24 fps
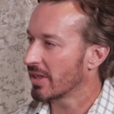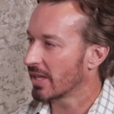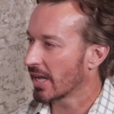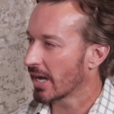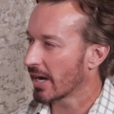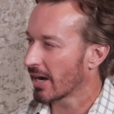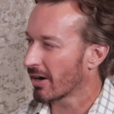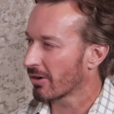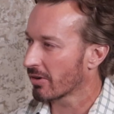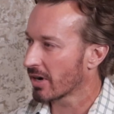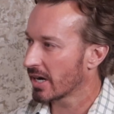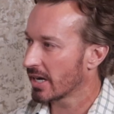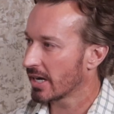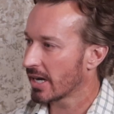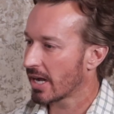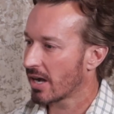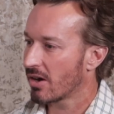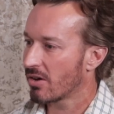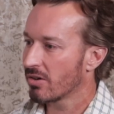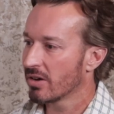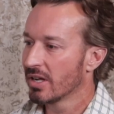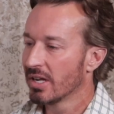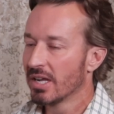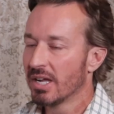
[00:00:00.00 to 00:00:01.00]
the air right
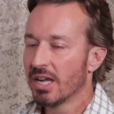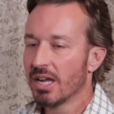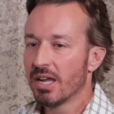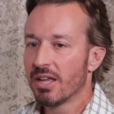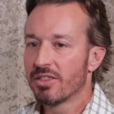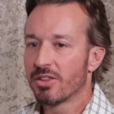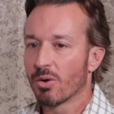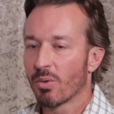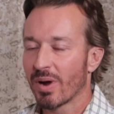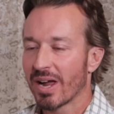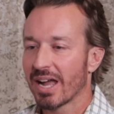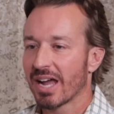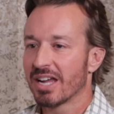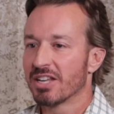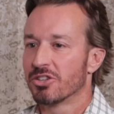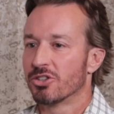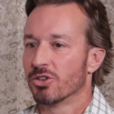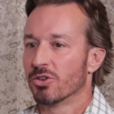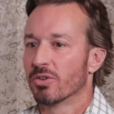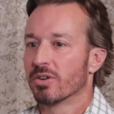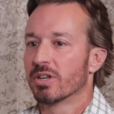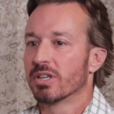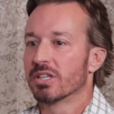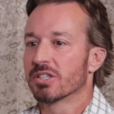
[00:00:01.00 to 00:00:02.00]
now. The way I
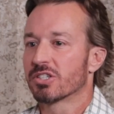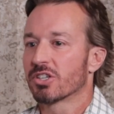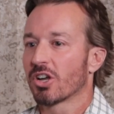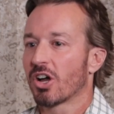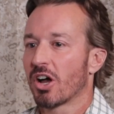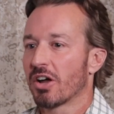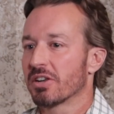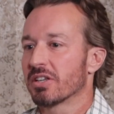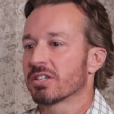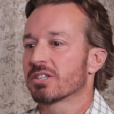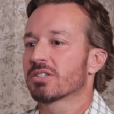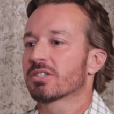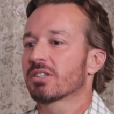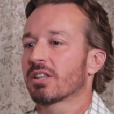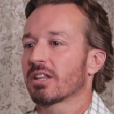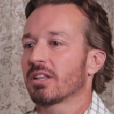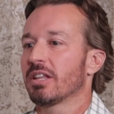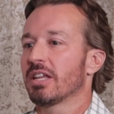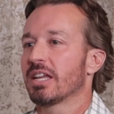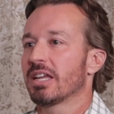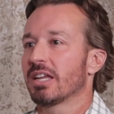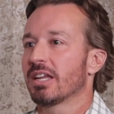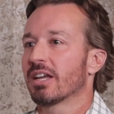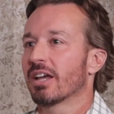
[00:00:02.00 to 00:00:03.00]
do it is
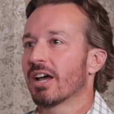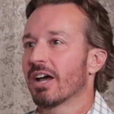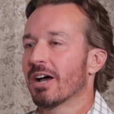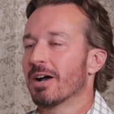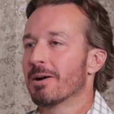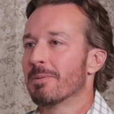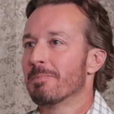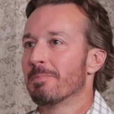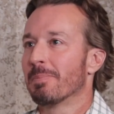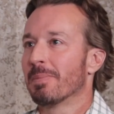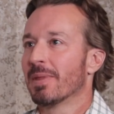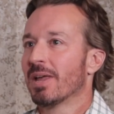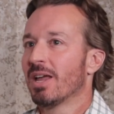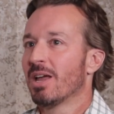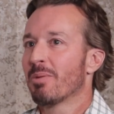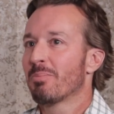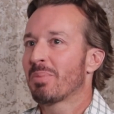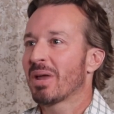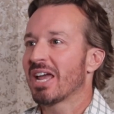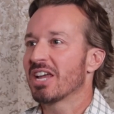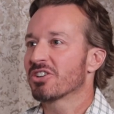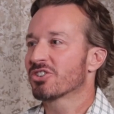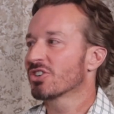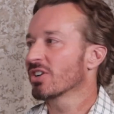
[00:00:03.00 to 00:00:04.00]
honestly
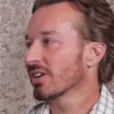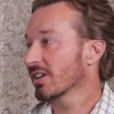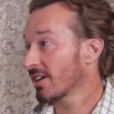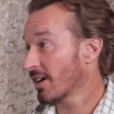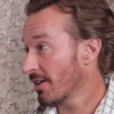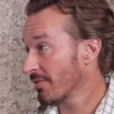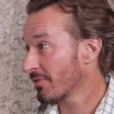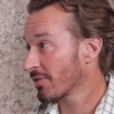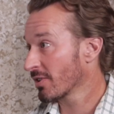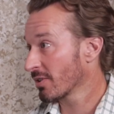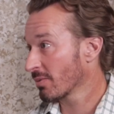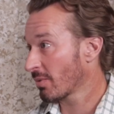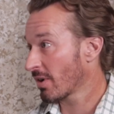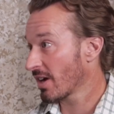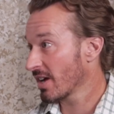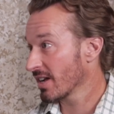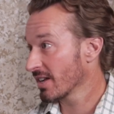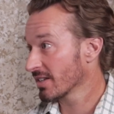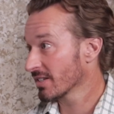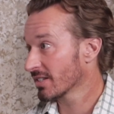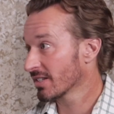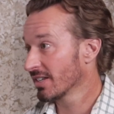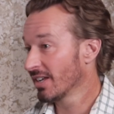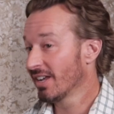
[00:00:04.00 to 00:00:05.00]
patient
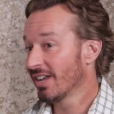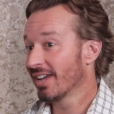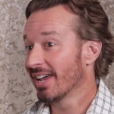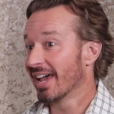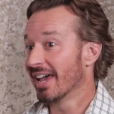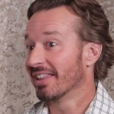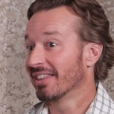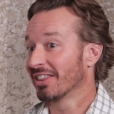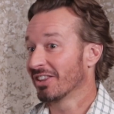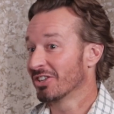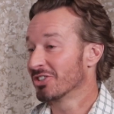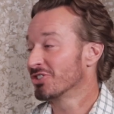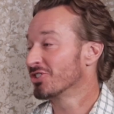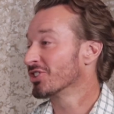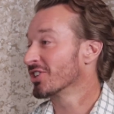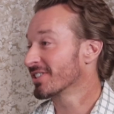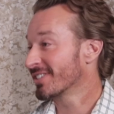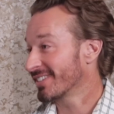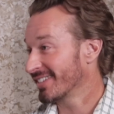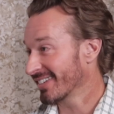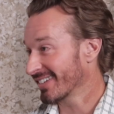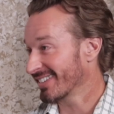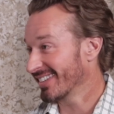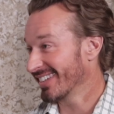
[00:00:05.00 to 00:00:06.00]
comfort-wise and
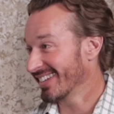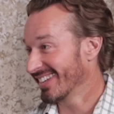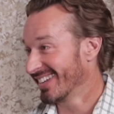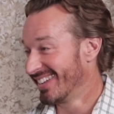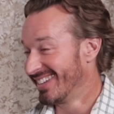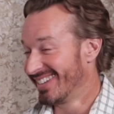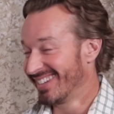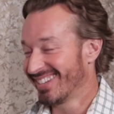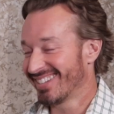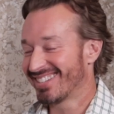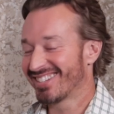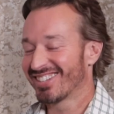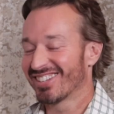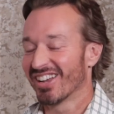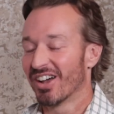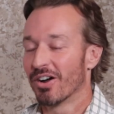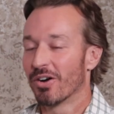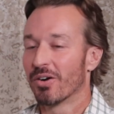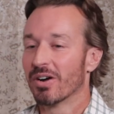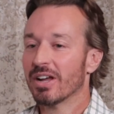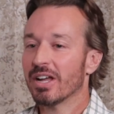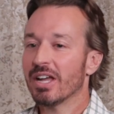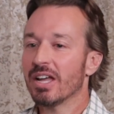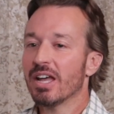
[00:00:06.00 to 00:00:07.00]
logistically.
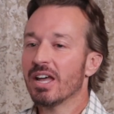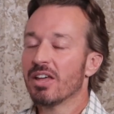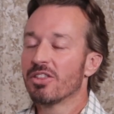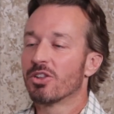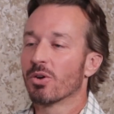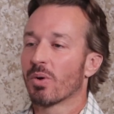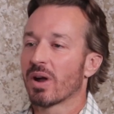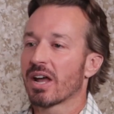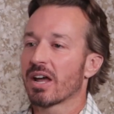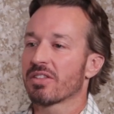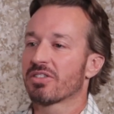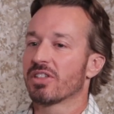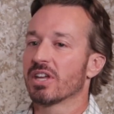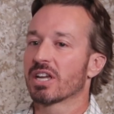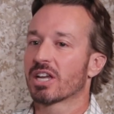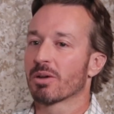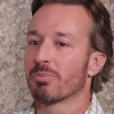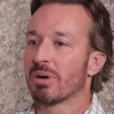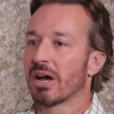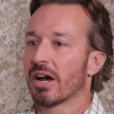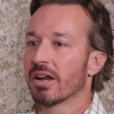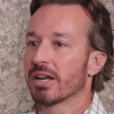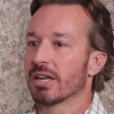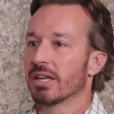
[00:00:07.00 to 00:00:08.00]
The way I think
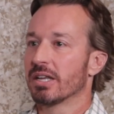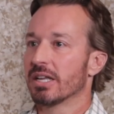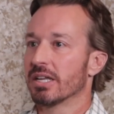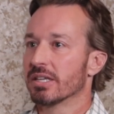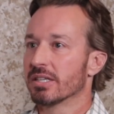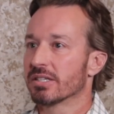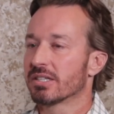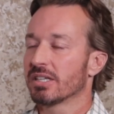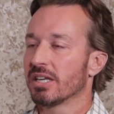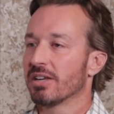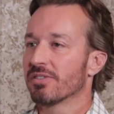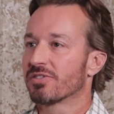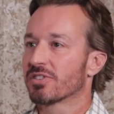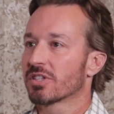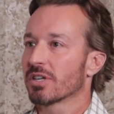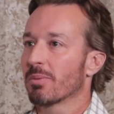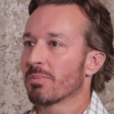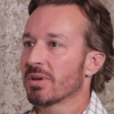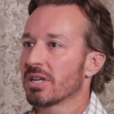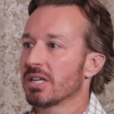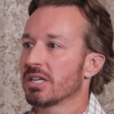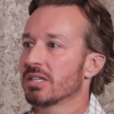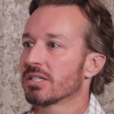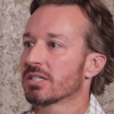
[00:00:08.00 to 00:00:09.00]
about it is,
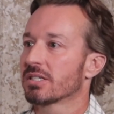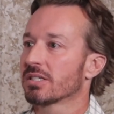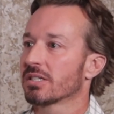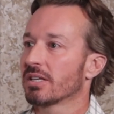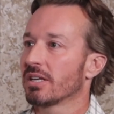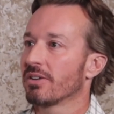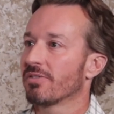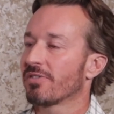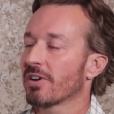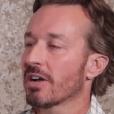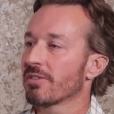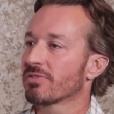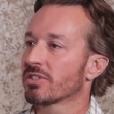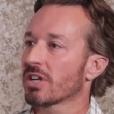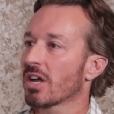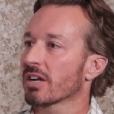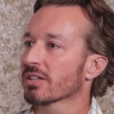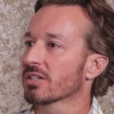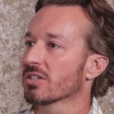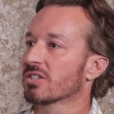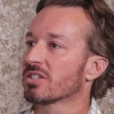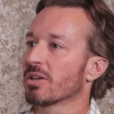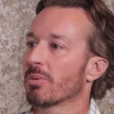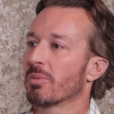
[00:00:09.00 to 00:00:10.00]
if I've
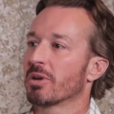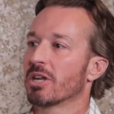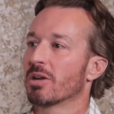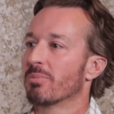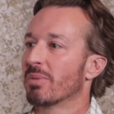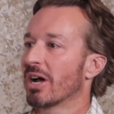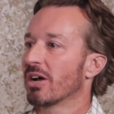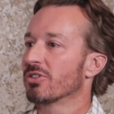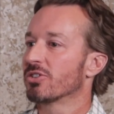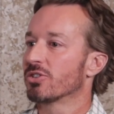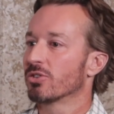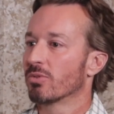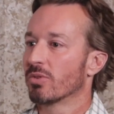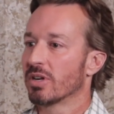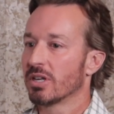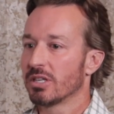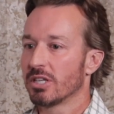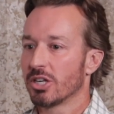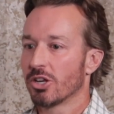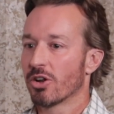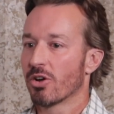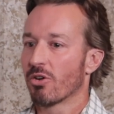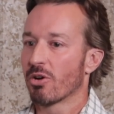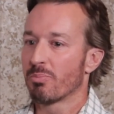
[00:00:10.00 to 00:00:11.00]
talked to somebody about doing,
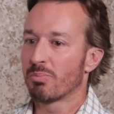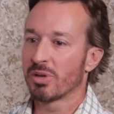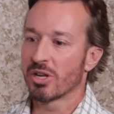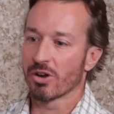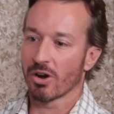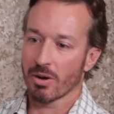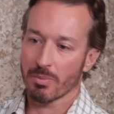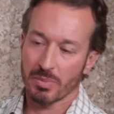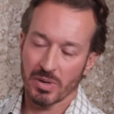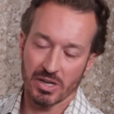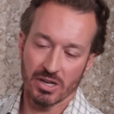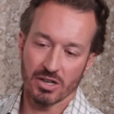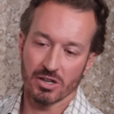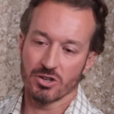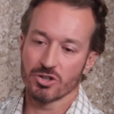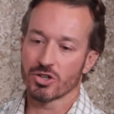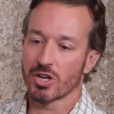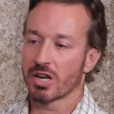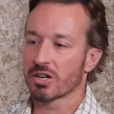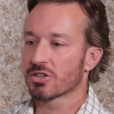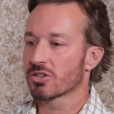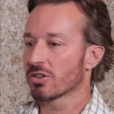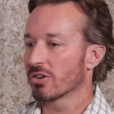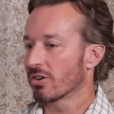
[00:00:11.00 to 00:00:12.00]
a PRP
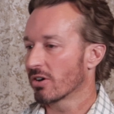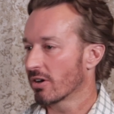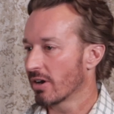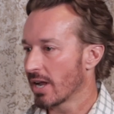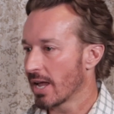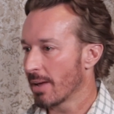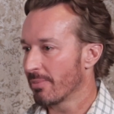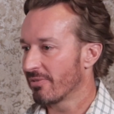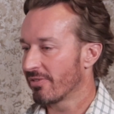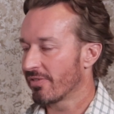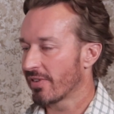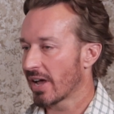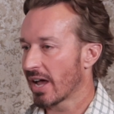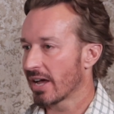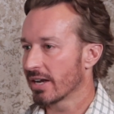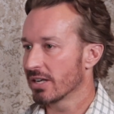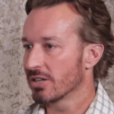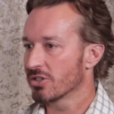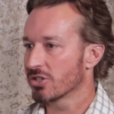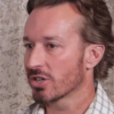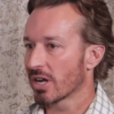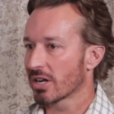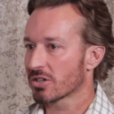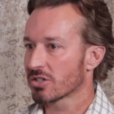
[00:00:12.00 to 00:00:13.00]
injection or MFAT
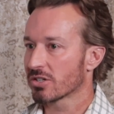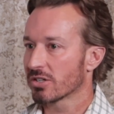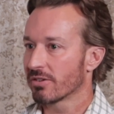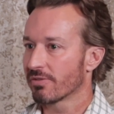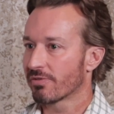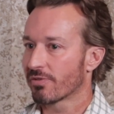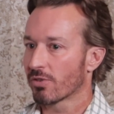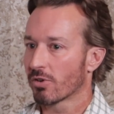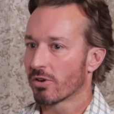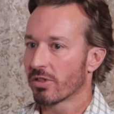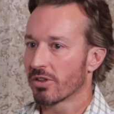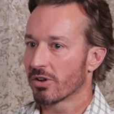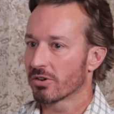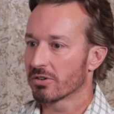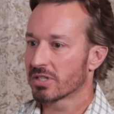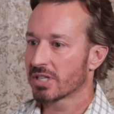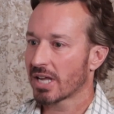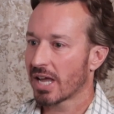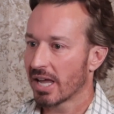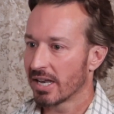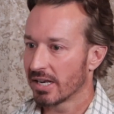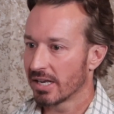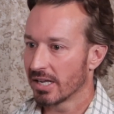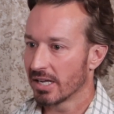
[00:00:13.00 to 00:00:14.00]
injection for their
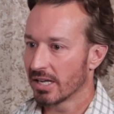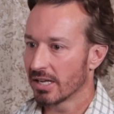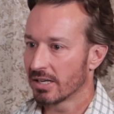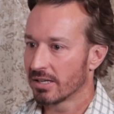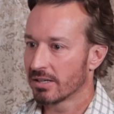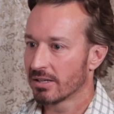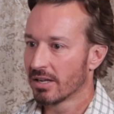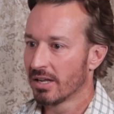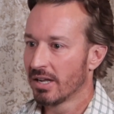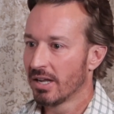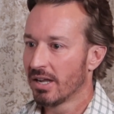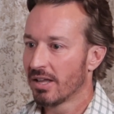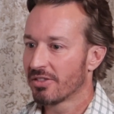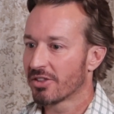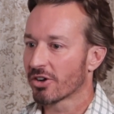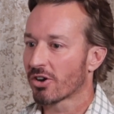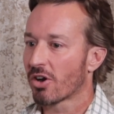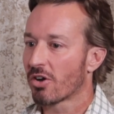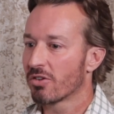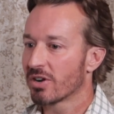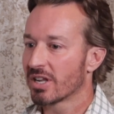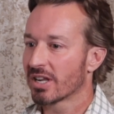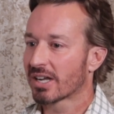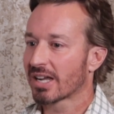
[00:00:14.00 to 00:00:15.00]
tendon, they're
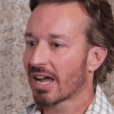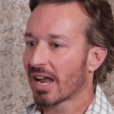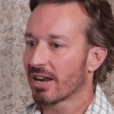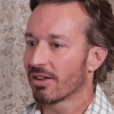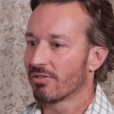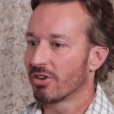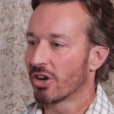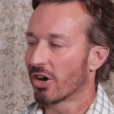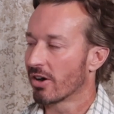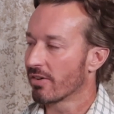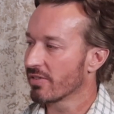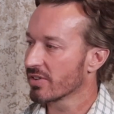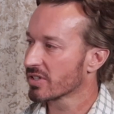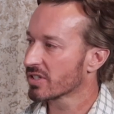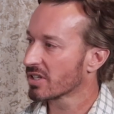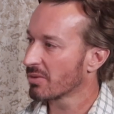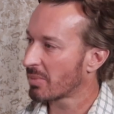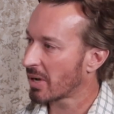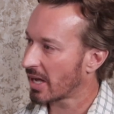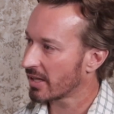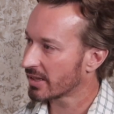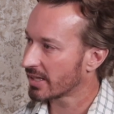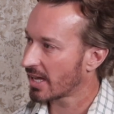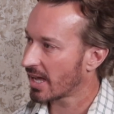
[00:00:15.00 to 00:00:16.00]
already kind of nervous
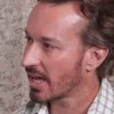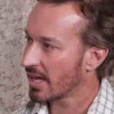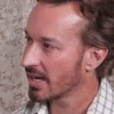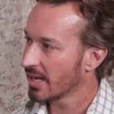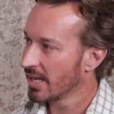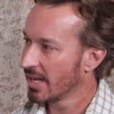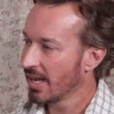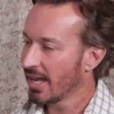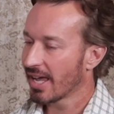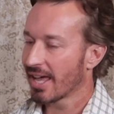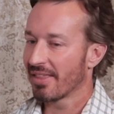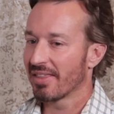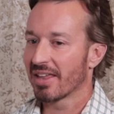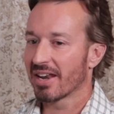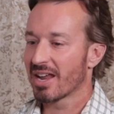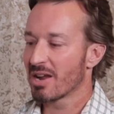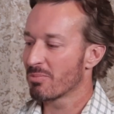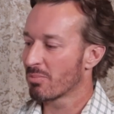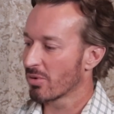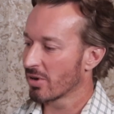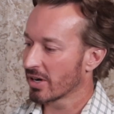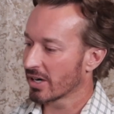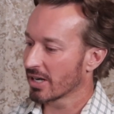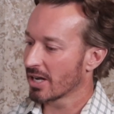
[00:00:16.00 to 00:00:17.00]
about that. And then I
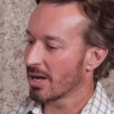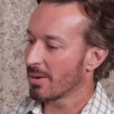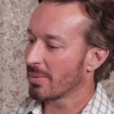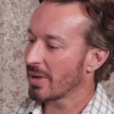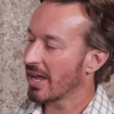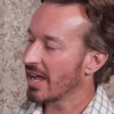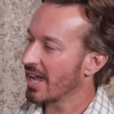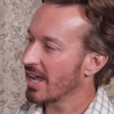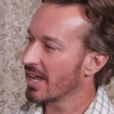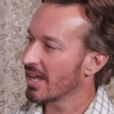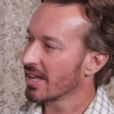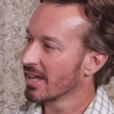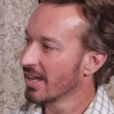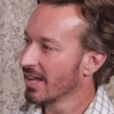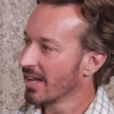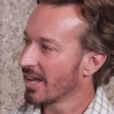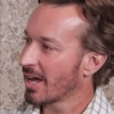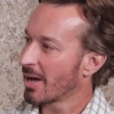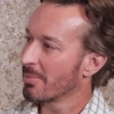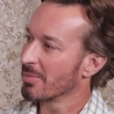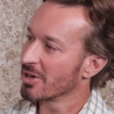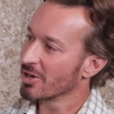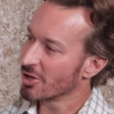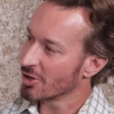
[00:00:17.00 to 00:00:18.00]
bring up, hey,
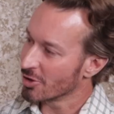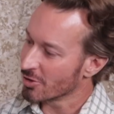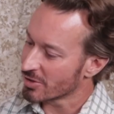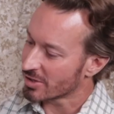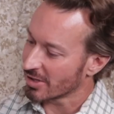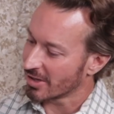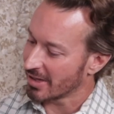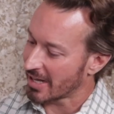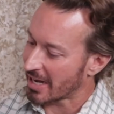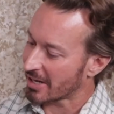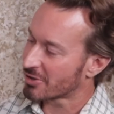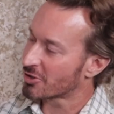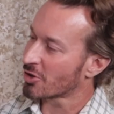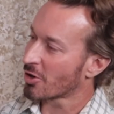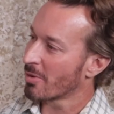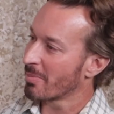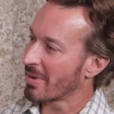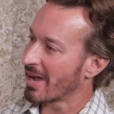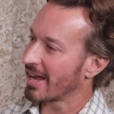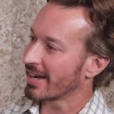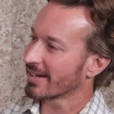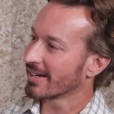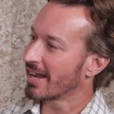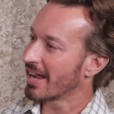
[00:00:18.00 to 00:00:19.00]
I'm going to use
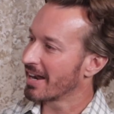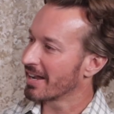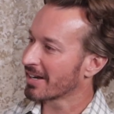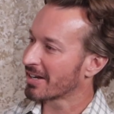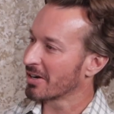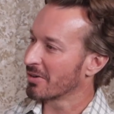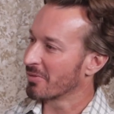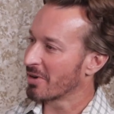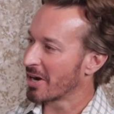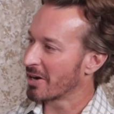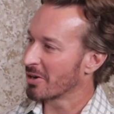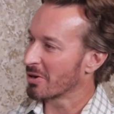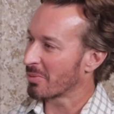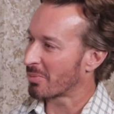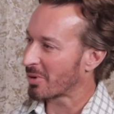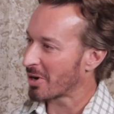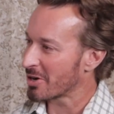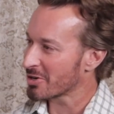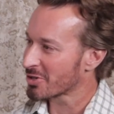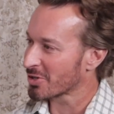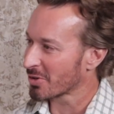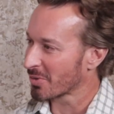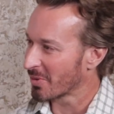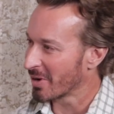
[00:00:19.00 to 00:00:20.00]
electromagnetic and radial
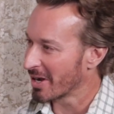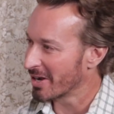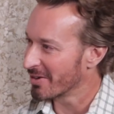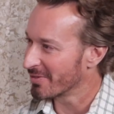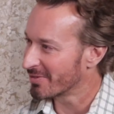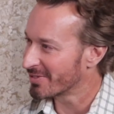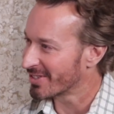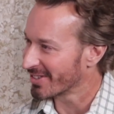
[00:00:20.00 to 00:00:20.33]
pressure wave